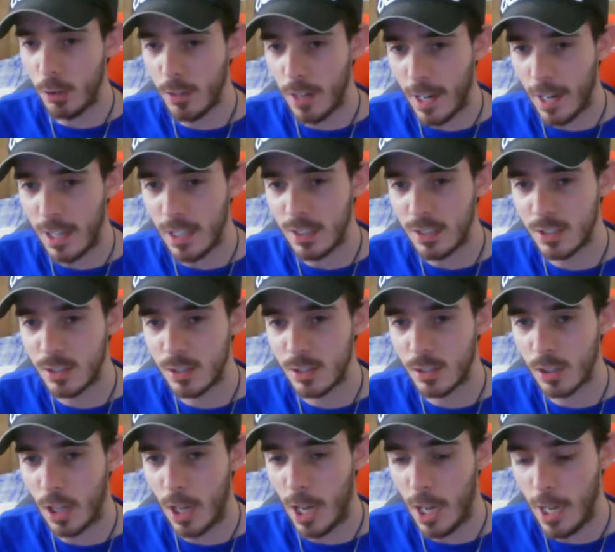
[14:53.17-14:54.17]
guys
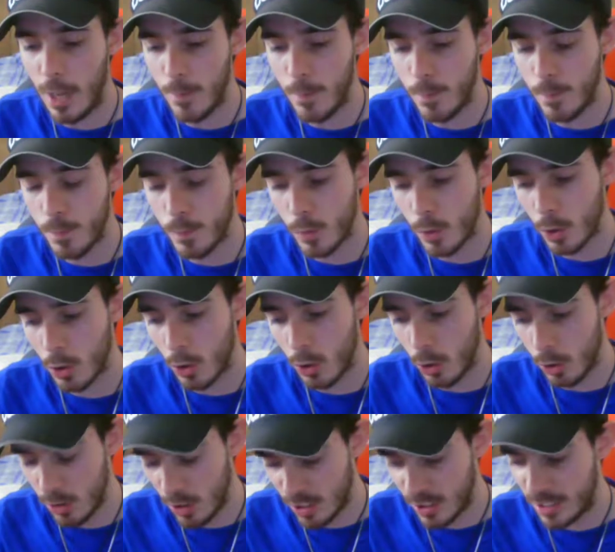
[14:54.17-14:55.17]

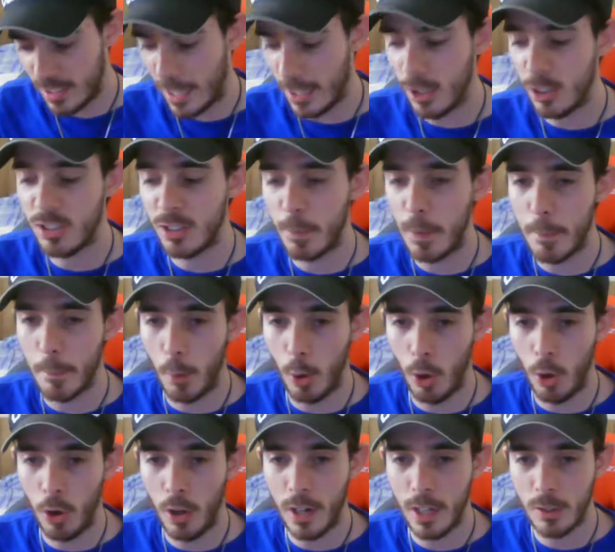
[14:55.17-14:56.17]
understand us a bit
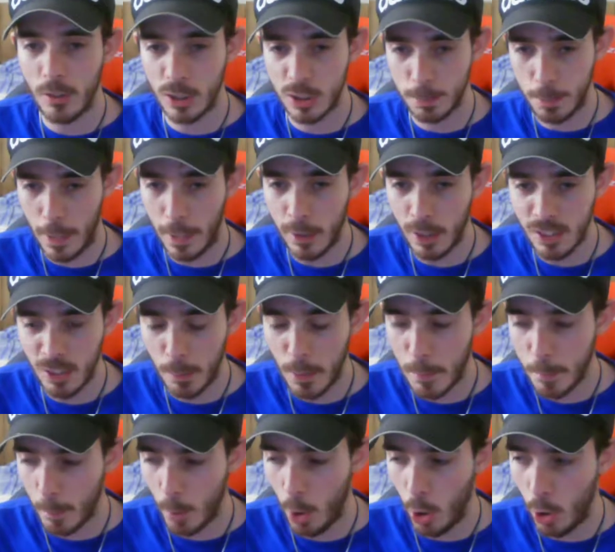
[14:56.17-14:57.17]
more and respect us a
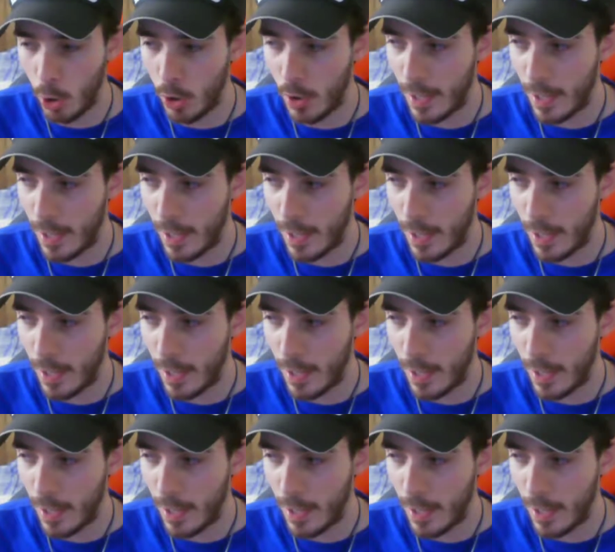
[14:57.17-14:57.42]
bit more,